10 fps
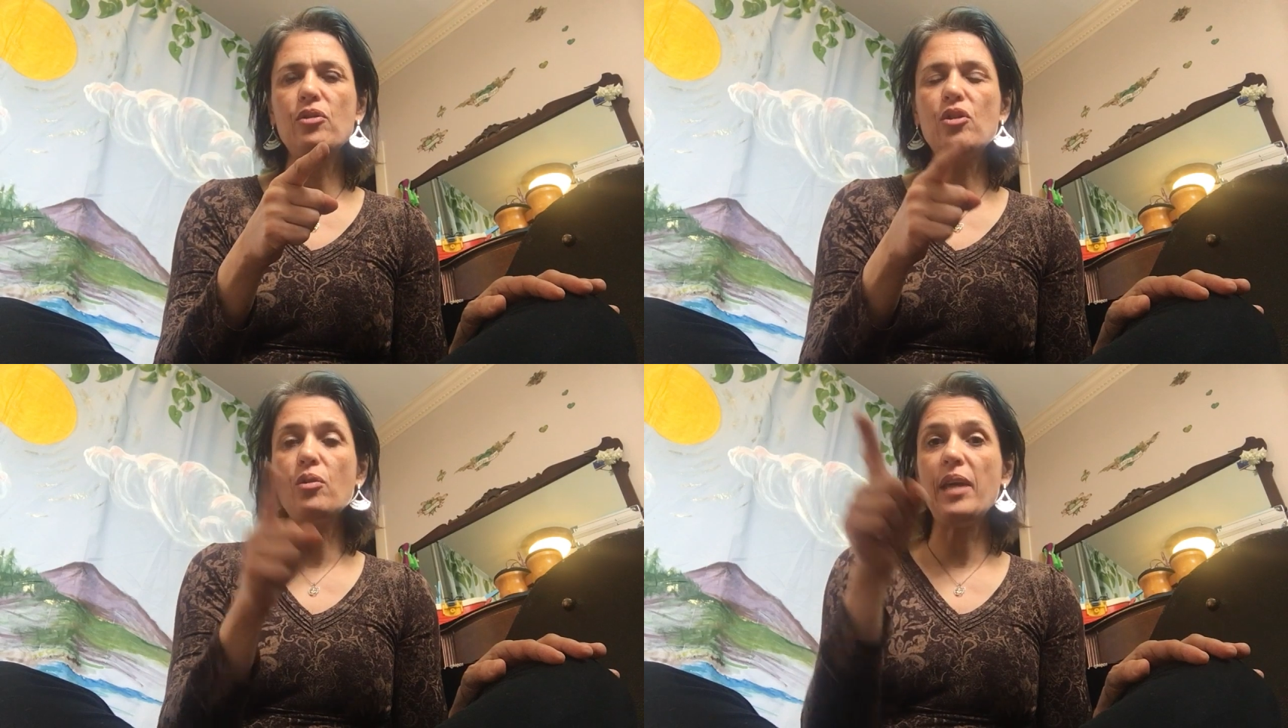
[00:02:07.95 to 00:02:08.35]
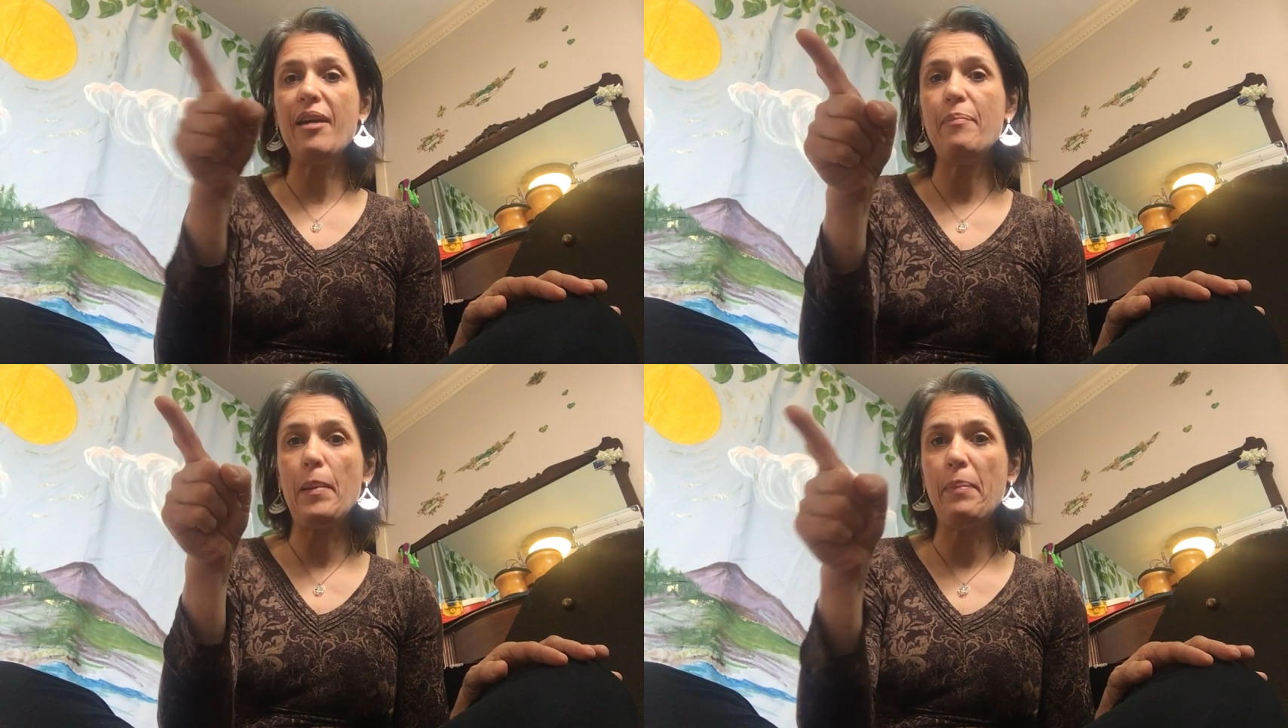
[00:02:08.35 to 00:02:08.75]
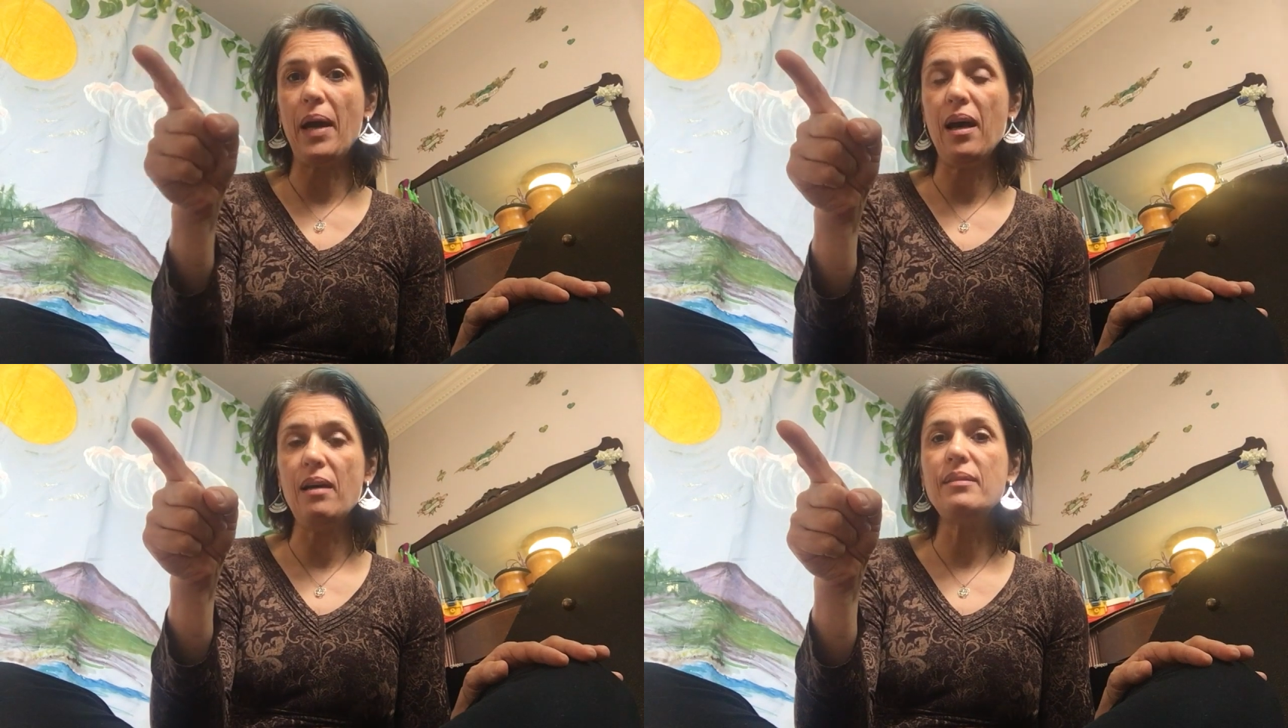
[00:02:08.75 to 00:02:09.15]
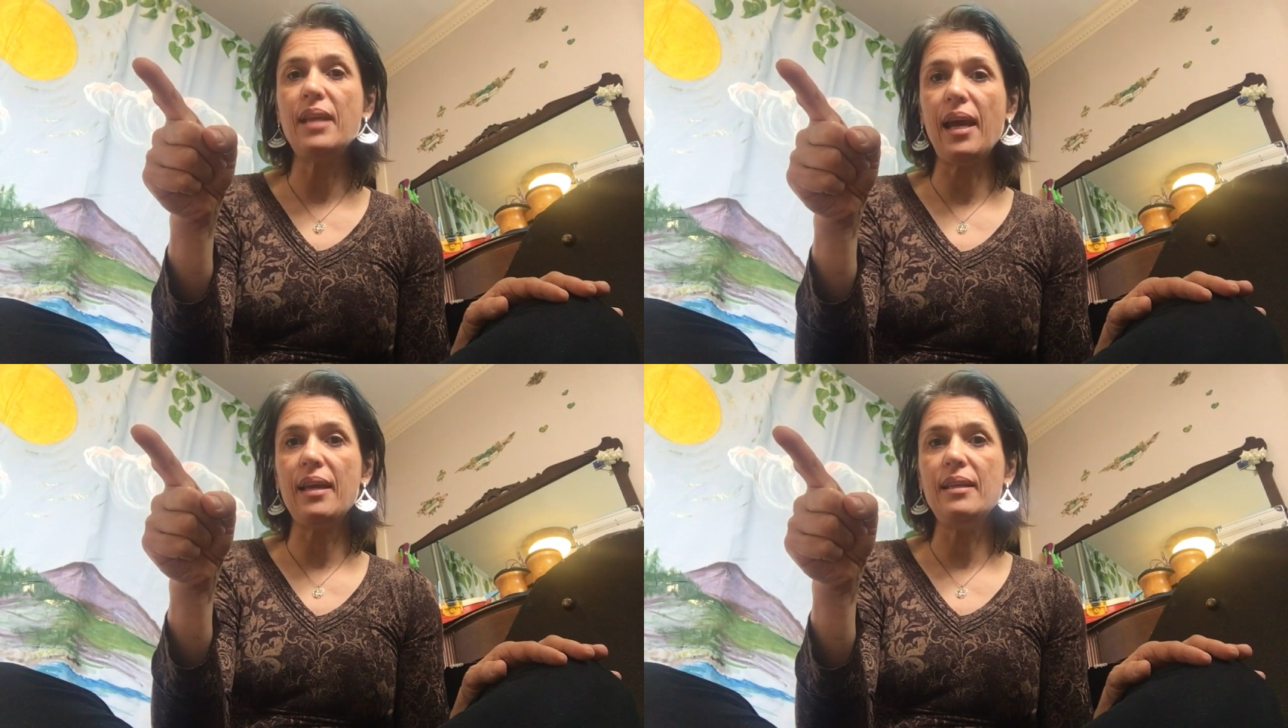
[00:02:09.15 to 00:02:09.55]
So we have papa,
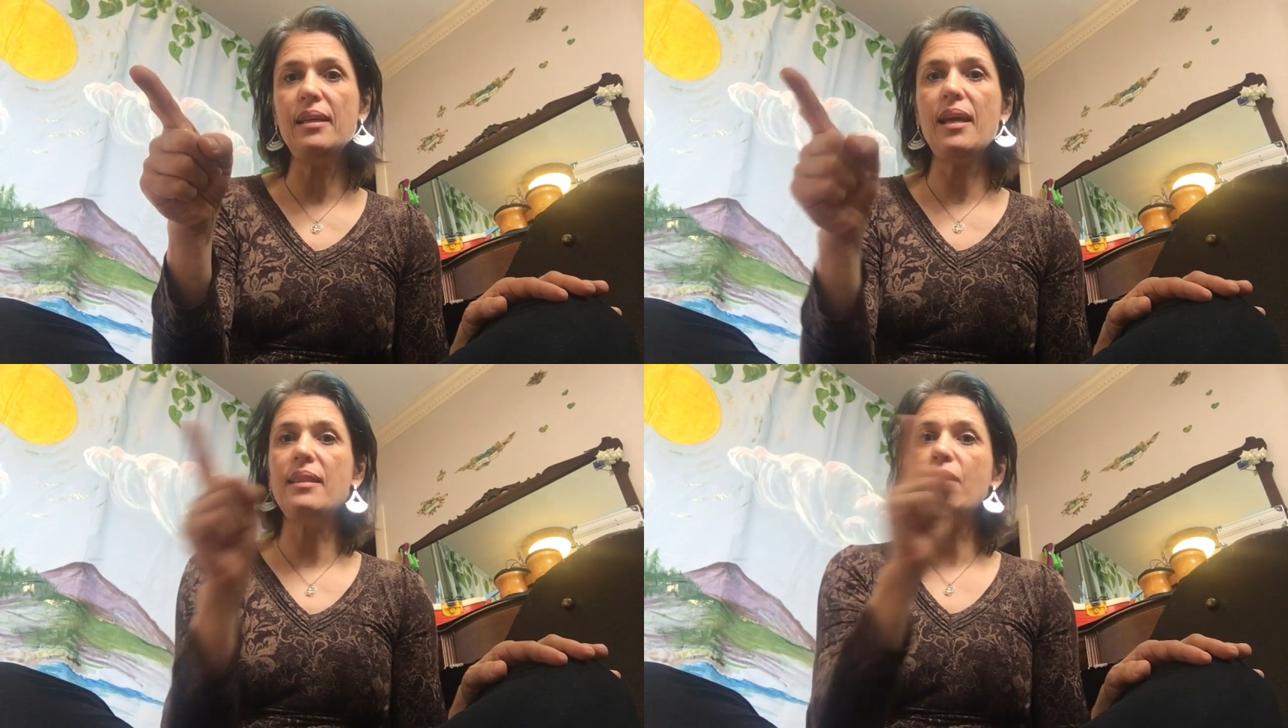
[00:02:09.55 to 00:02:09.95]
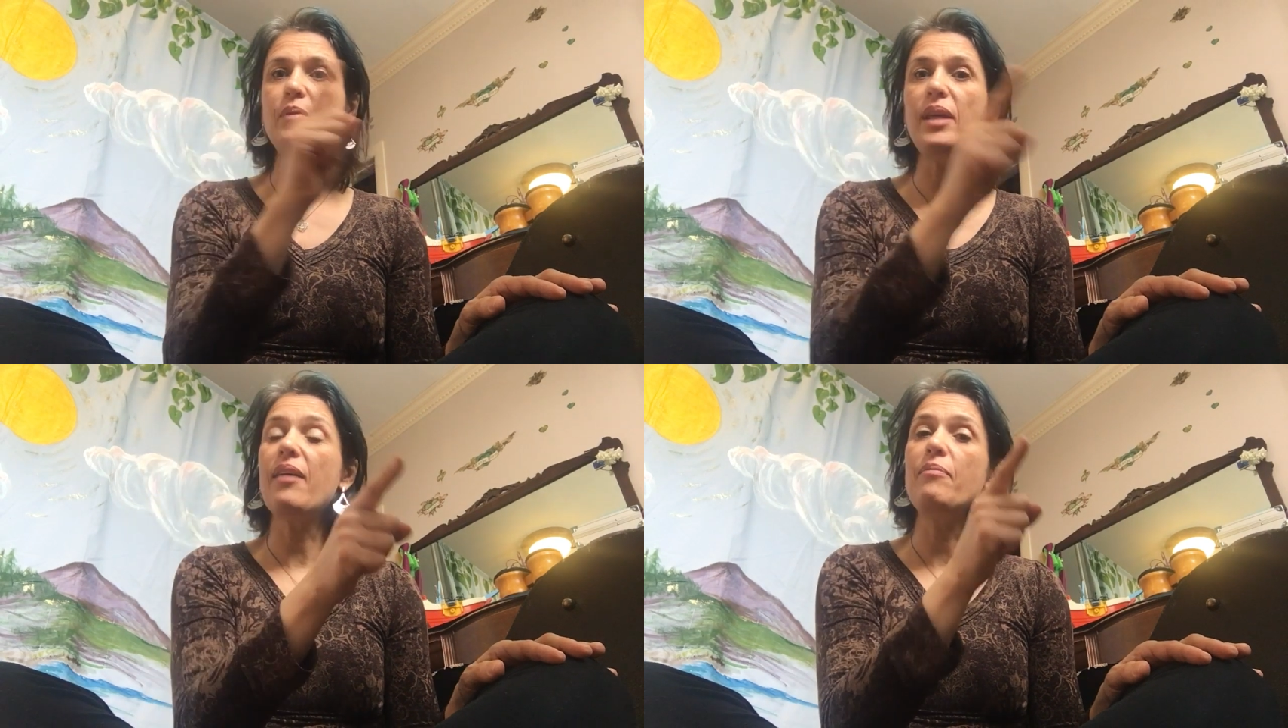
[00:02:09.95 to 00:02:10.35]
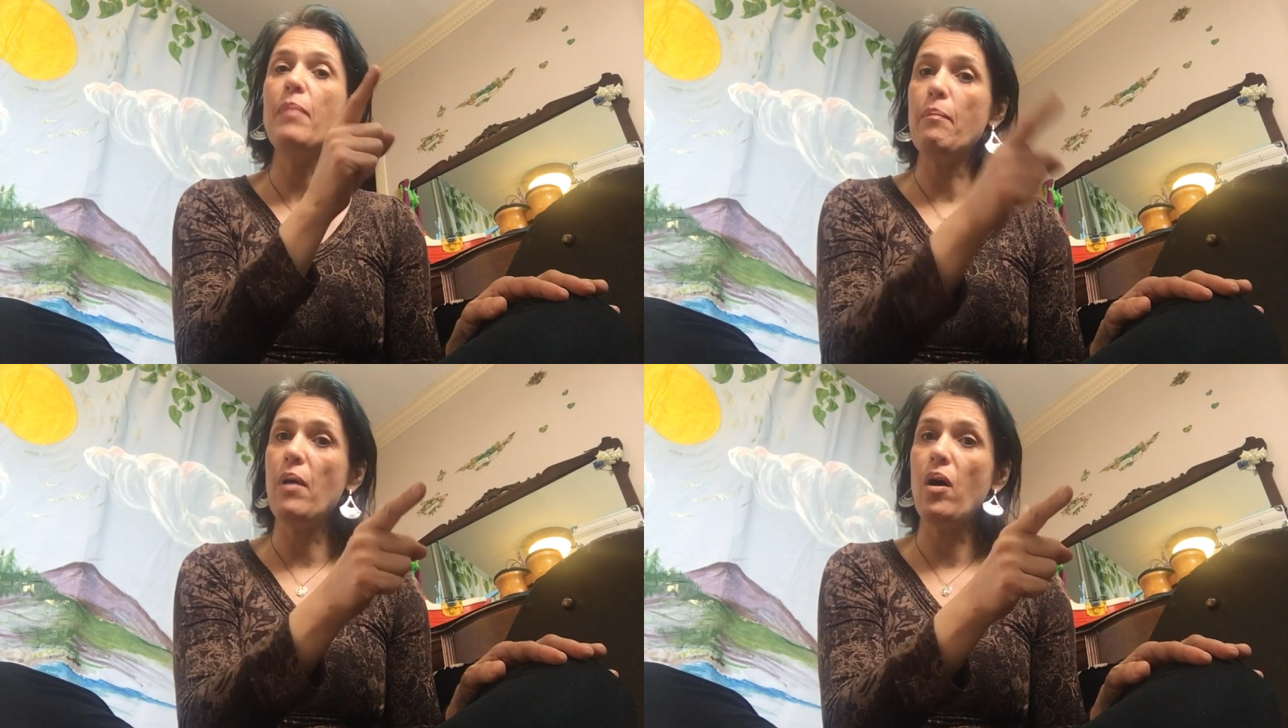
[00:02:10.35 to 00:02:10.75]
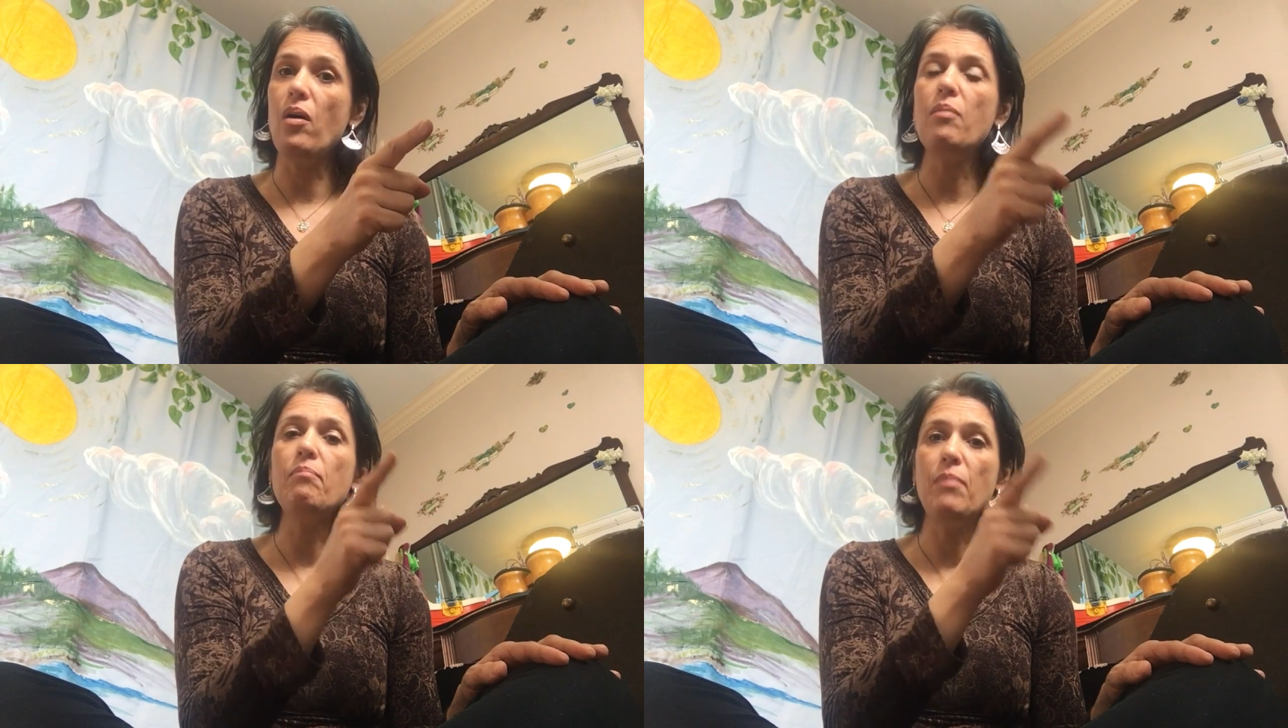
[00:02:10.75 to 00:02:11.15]
daddy, and then we have
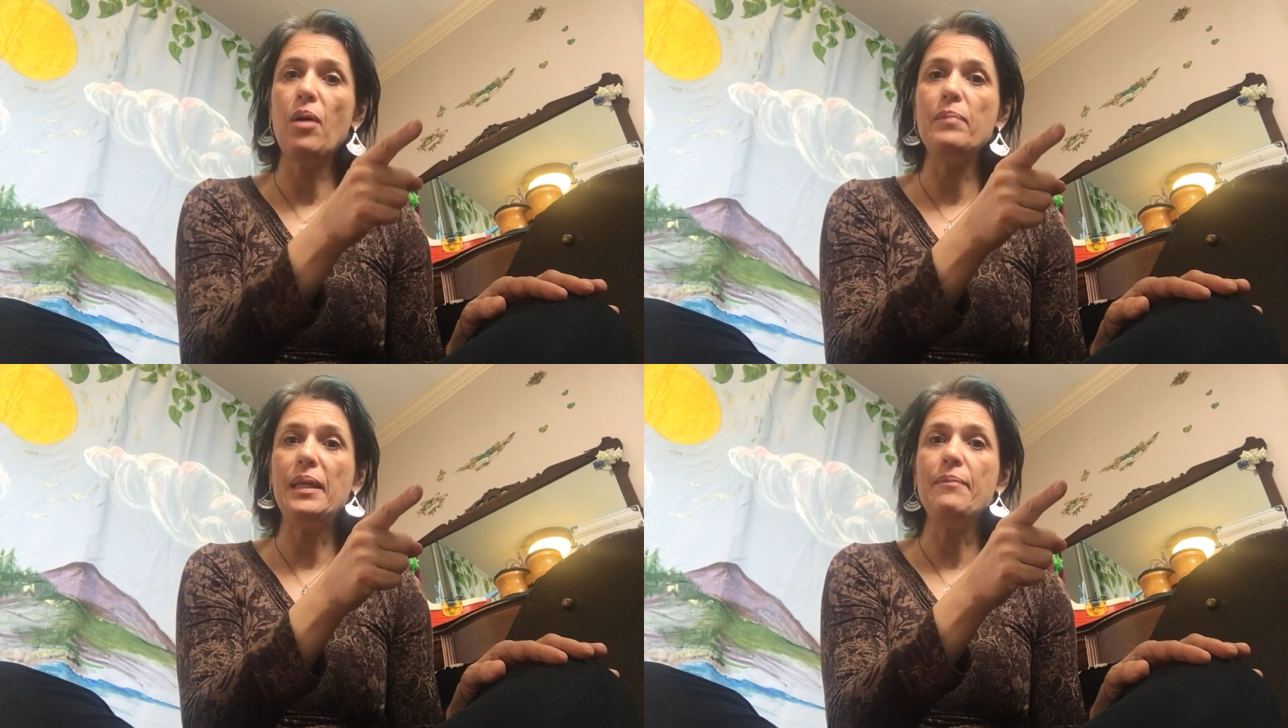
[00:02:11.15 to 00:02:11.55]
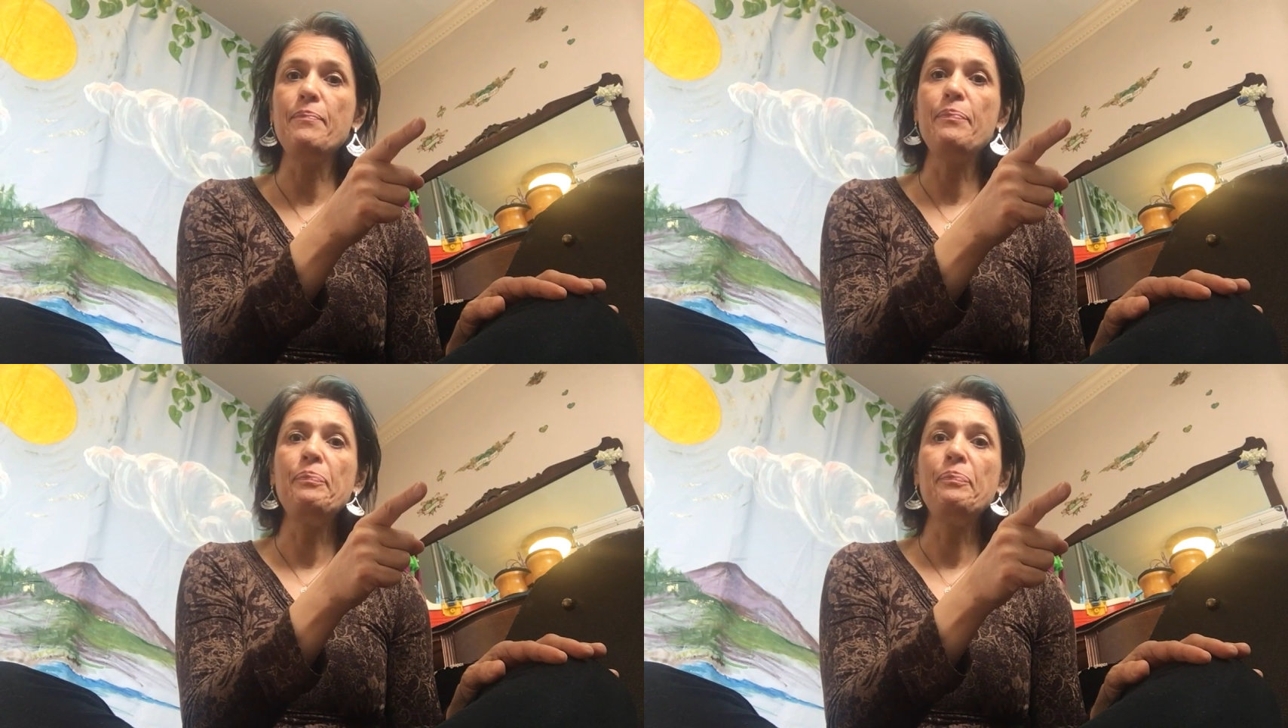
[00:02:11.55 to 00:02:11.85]
maman, mommy.